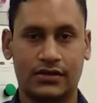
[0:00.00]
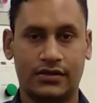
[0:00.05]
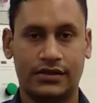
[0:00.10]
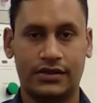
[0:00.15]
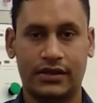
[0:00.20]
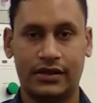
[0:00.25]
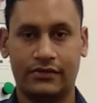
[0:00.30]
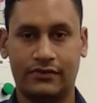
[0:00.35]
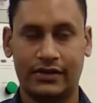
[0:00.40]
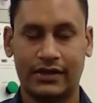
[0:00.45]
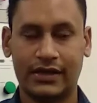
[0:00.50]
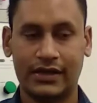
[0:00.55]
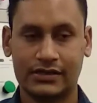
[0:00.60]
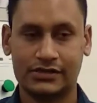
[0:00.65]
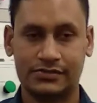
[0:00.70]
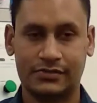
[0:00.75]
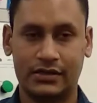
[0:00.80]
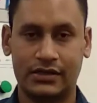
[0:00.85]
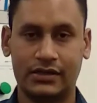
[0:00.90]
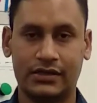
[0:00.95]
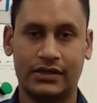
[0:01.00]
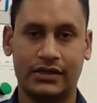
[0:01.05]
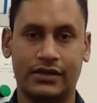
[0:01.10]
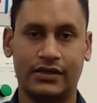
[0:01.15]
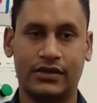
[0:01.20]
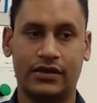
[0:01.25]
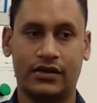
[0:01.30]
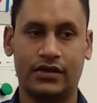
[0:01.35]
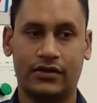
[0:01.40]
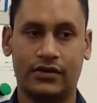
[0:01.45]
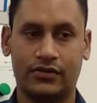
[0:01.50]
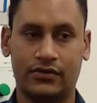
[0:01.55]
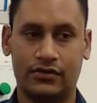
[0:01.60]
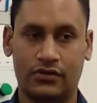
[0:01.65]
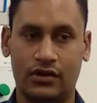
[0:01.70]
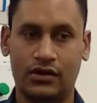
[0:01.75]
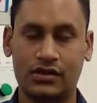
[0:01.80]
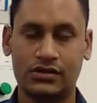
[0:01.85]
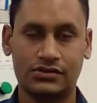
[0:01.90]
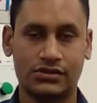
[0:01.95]
They are very expert and
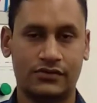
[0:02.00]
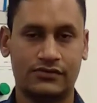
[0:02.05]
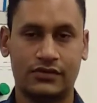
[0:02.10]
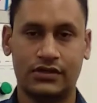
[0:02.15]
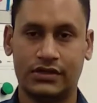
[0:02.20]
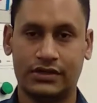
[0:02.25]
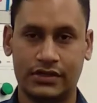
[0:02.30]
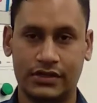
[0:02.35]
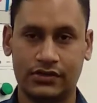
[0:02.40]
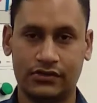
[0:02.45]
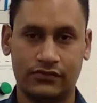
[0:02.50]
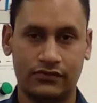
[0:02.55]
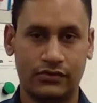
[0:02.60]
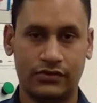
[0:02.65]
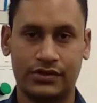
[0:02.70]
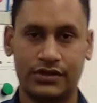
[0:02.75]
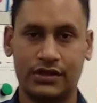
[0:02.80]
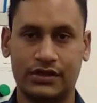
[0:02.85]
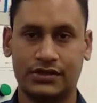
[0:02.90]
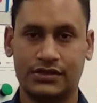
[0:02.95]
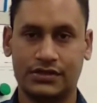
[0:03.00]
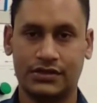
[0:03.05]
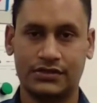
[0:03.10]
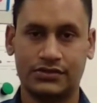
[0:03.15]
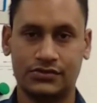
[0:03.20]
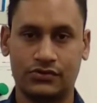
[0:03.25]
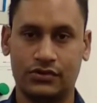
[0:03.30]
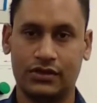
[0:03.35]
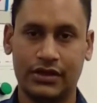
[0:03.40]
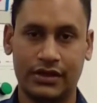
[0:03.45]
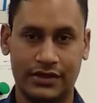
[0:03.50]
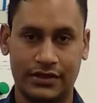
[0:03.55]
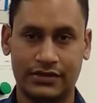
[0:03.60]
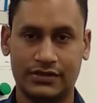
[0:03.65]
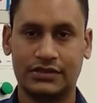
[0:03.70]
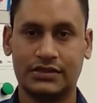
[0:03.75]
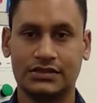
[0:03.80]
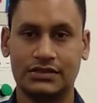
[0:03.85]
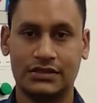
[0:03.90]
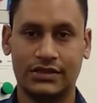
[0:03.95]
knowledge of 13 to 14 years only
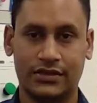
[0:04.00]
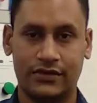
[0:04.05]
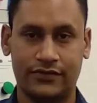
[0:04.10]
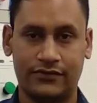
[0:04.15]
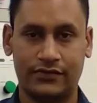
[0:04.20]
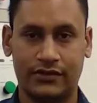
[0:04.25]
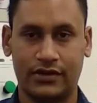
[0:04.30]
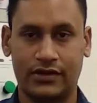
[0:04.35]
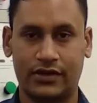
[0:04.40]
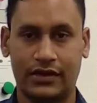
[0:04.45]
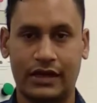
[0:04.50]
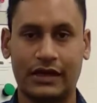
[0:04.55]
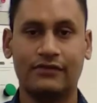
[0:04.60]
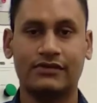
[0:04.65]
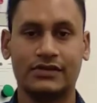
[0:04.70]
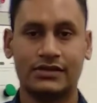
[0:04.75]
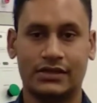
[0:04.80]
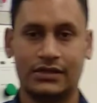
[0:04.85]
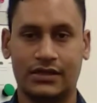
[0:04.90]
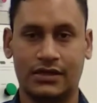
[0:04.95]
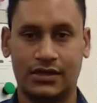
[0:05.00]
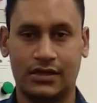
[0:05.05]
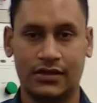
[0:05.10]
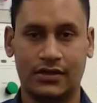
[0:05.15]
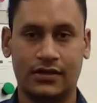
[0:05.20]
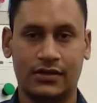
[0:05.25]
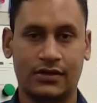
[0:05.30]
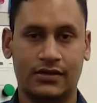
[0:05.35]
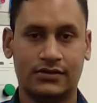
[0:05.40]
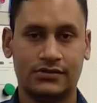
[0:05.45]
in teaching of railway signaling.